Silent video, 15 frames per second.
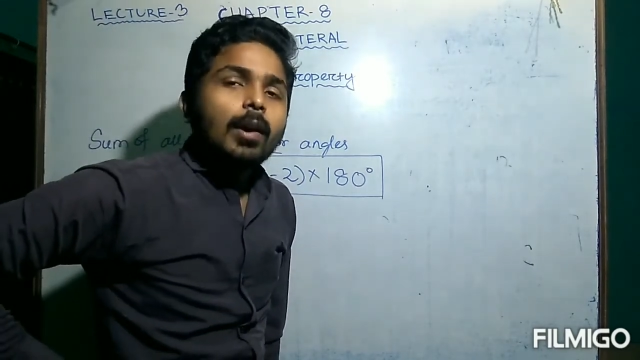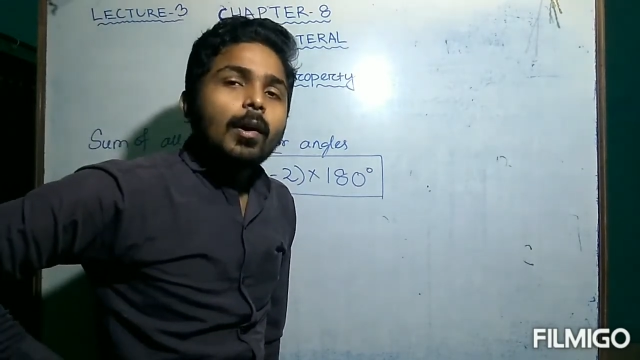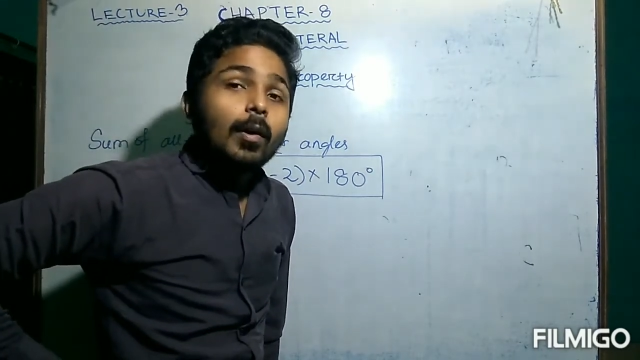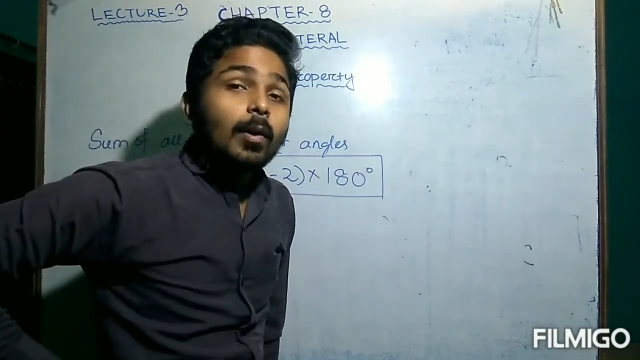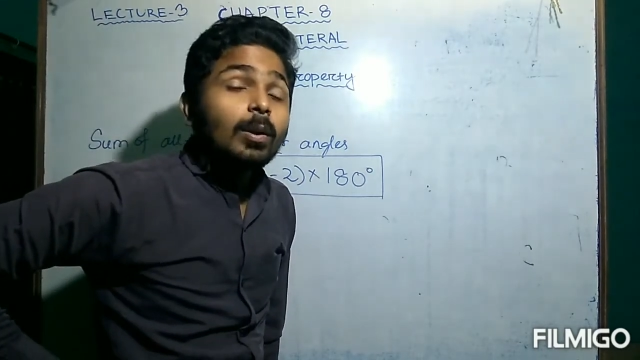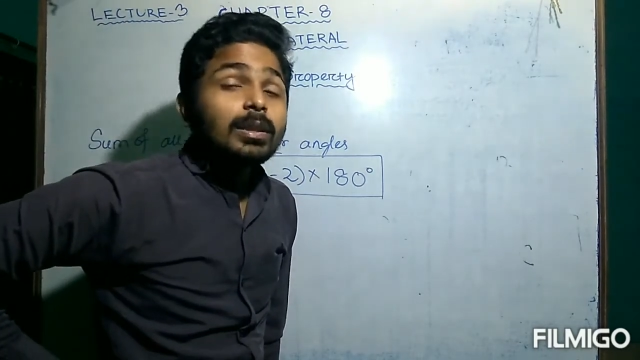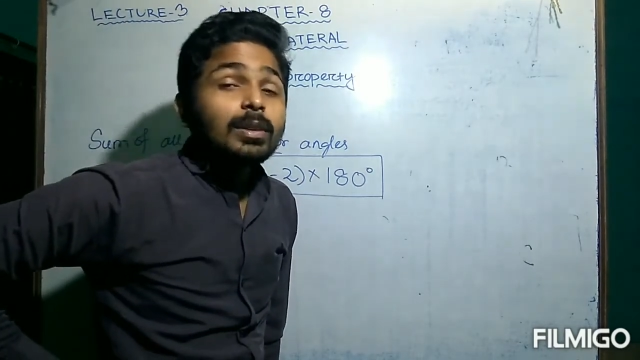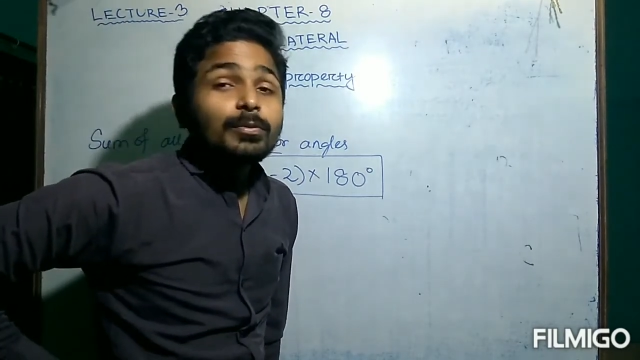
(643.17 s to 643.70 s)

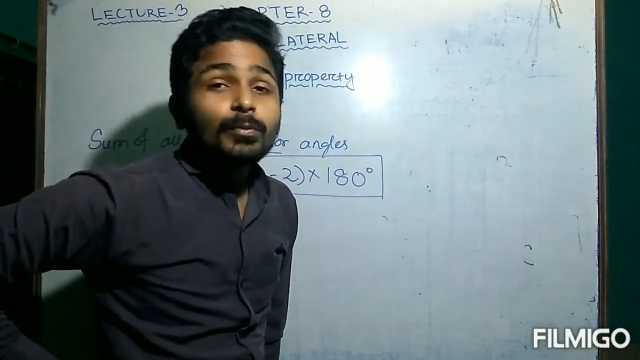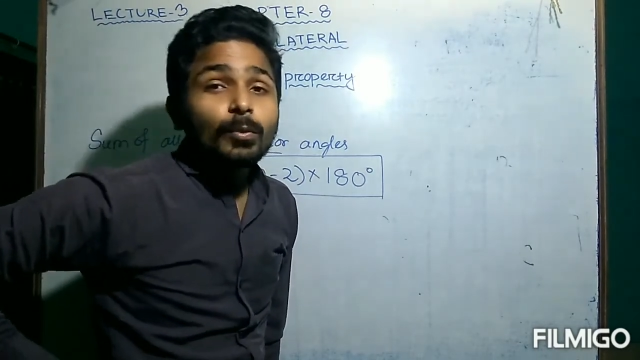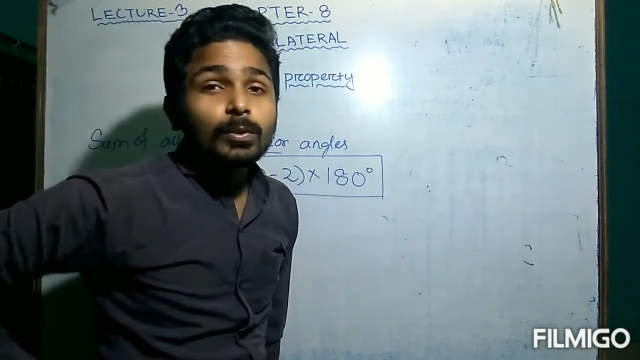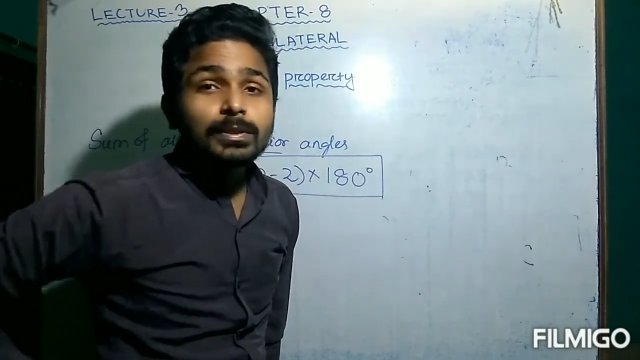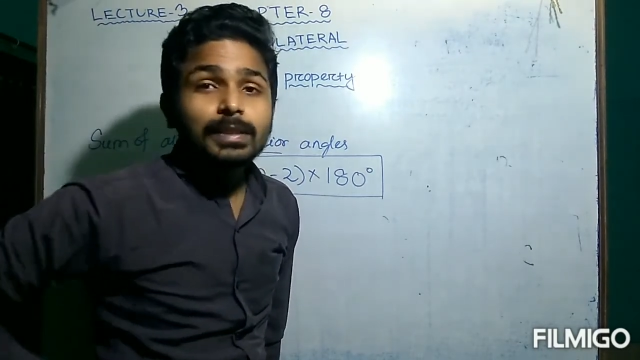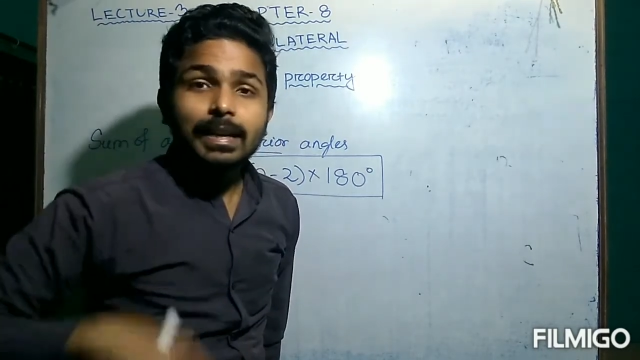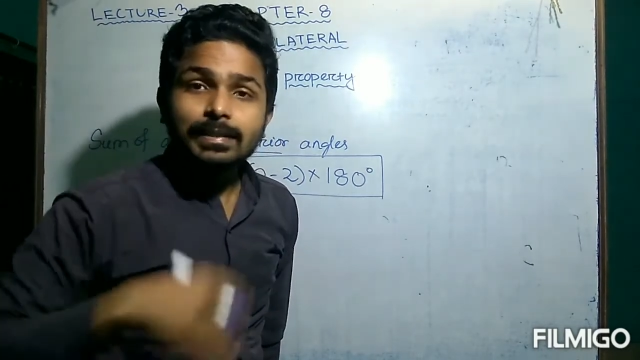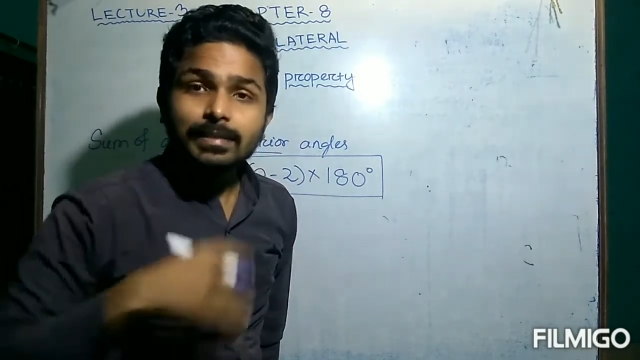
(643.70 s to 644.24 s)
all the
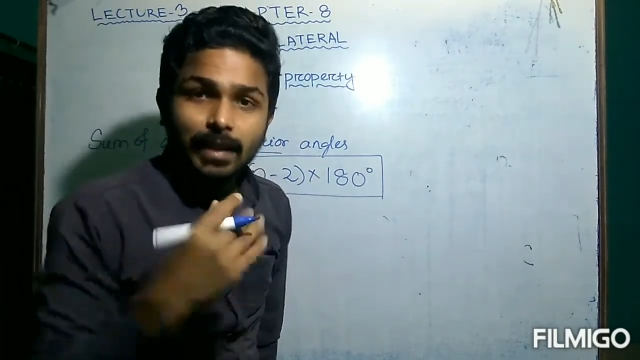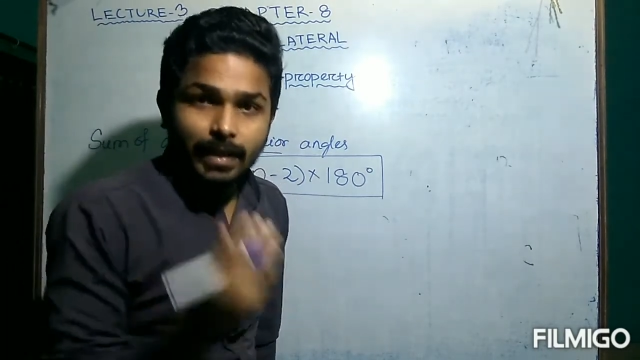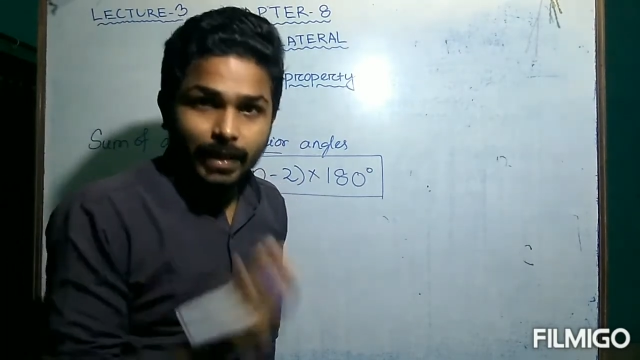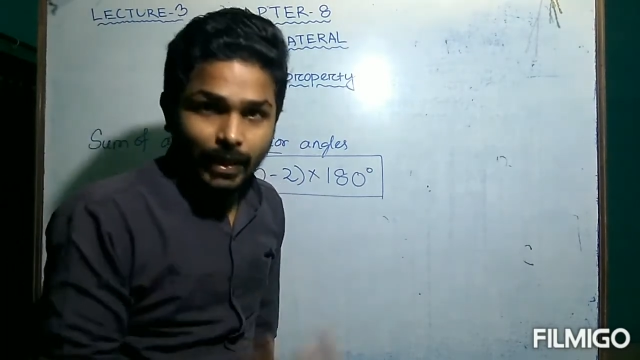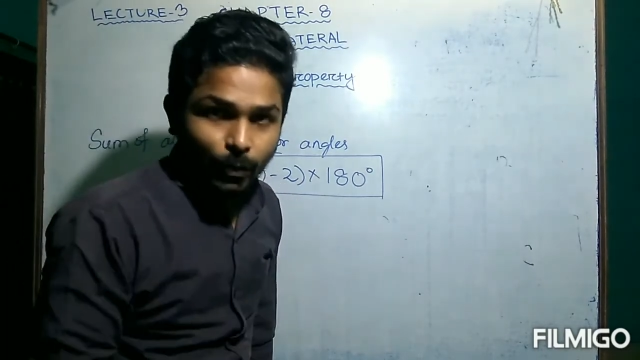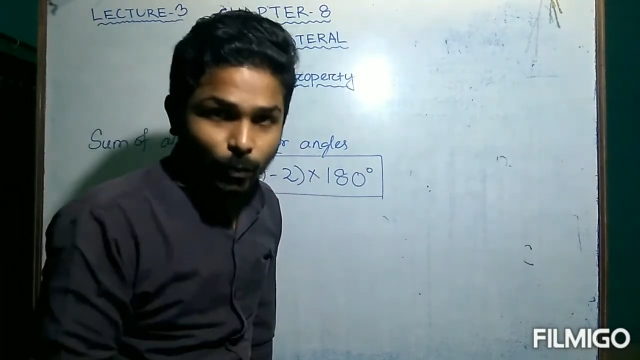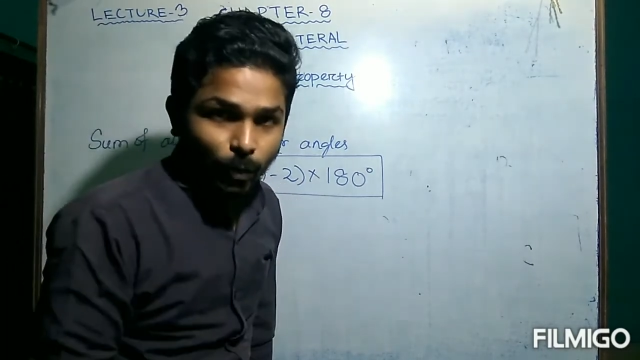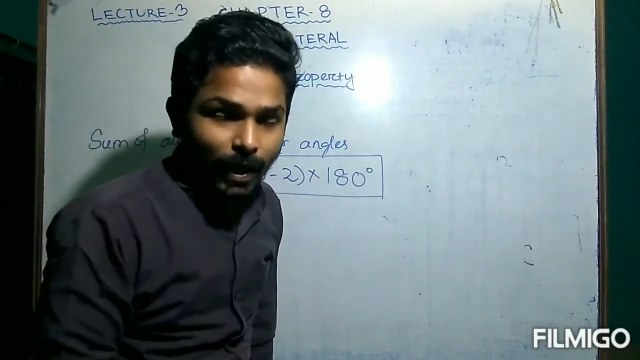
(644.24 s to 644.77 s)
four sides are
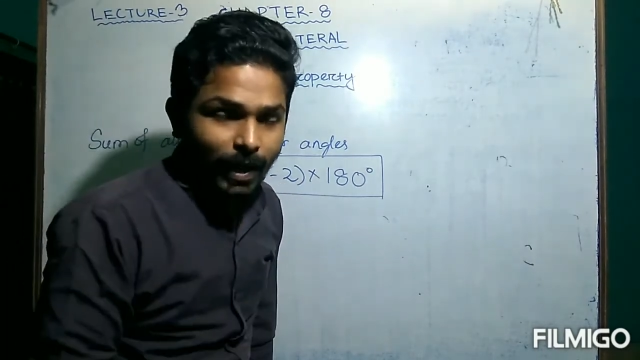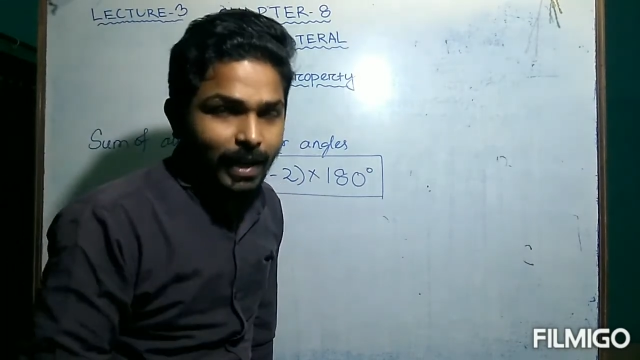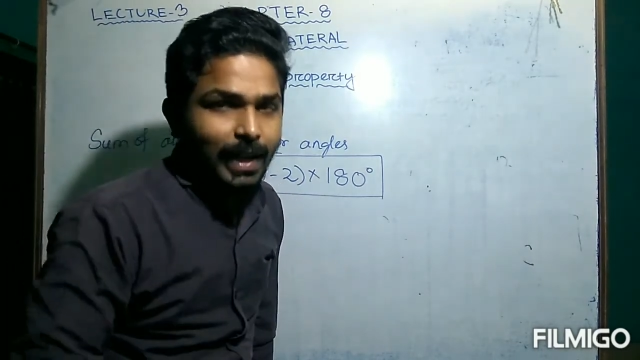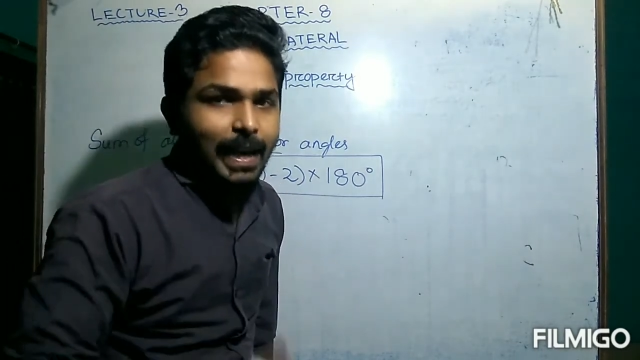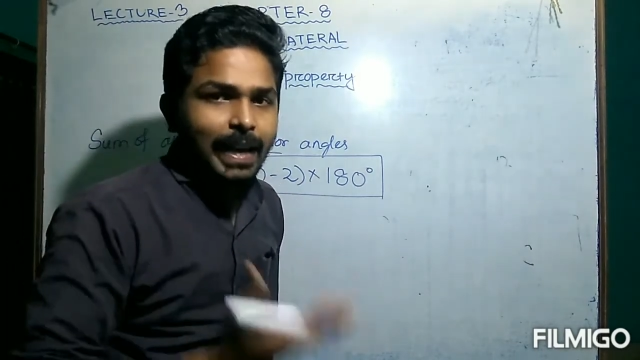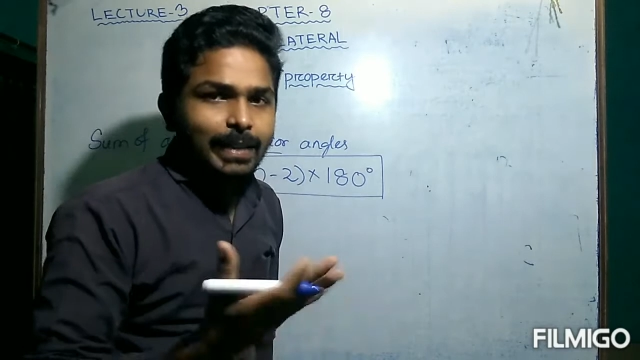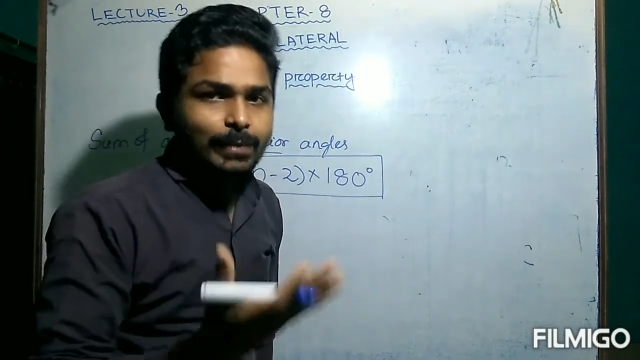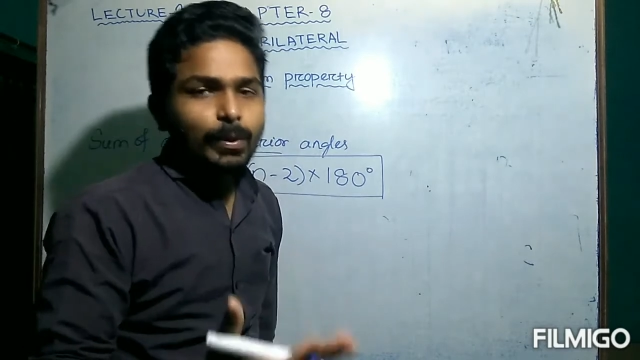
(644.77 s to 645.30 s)

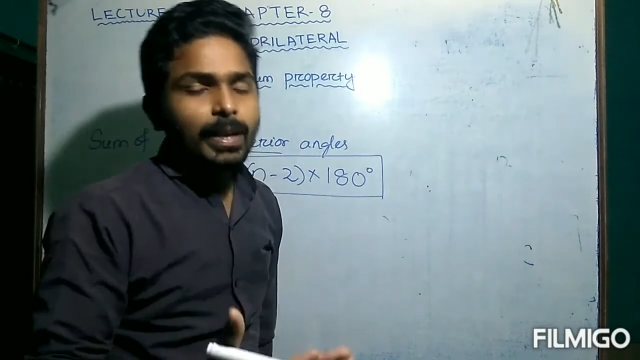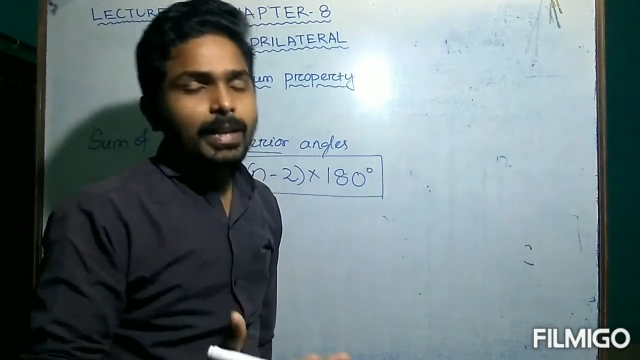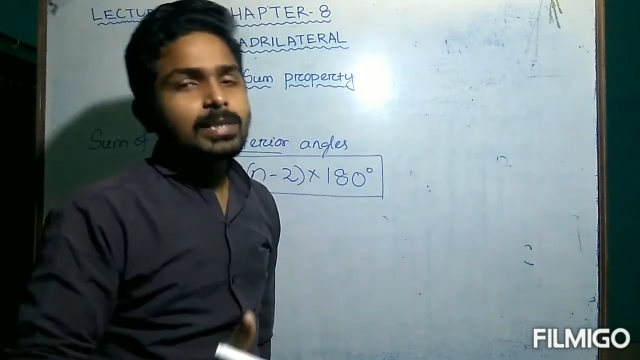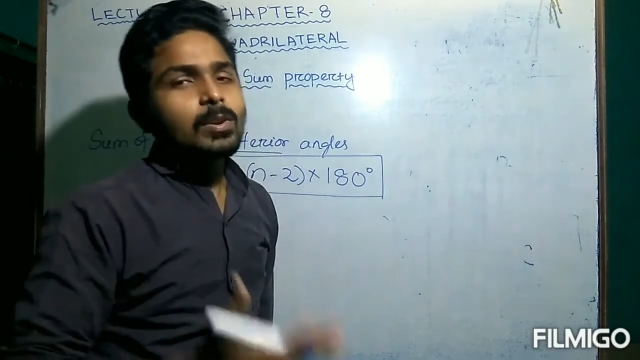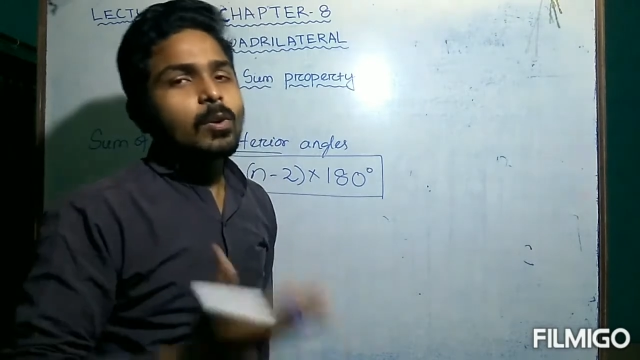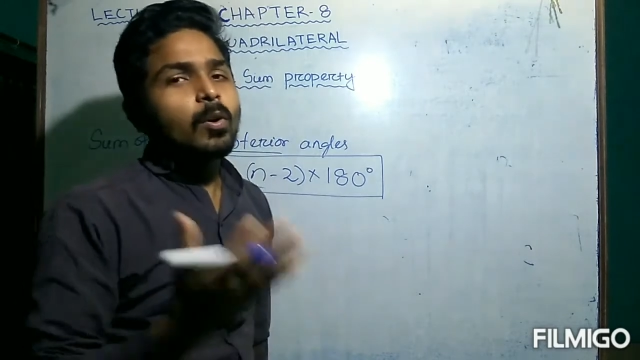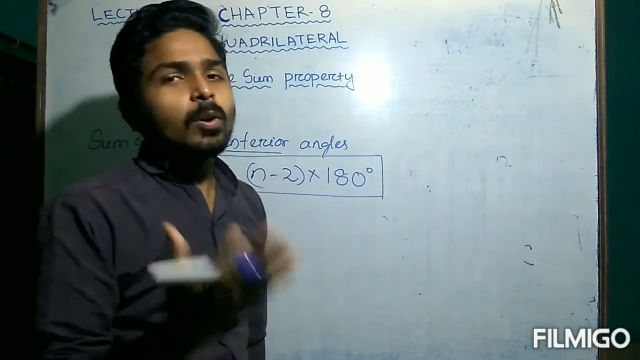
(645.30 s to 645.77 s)
equal as well as